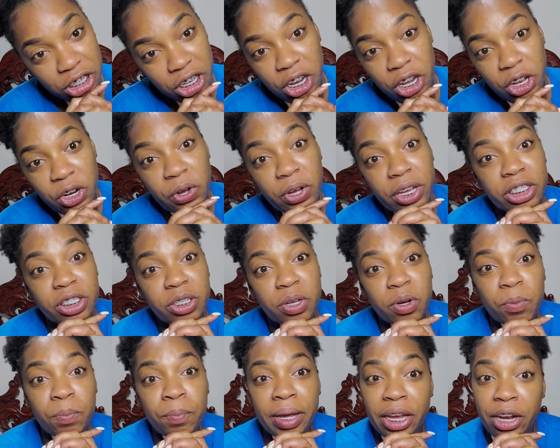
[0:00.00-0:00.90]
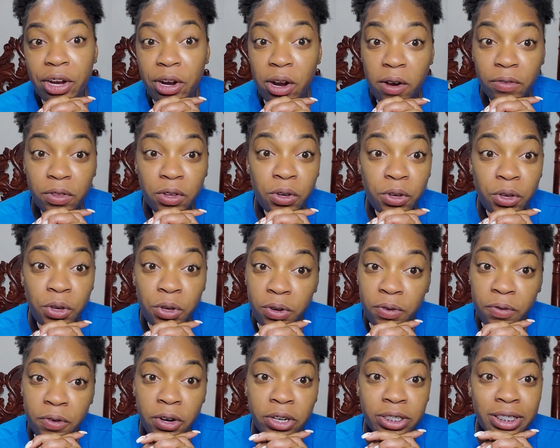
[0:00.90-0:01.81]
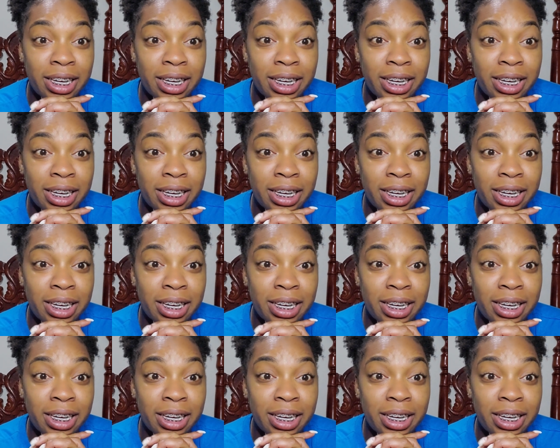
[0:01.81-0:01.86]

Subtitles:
You know, he's the maker of the universe,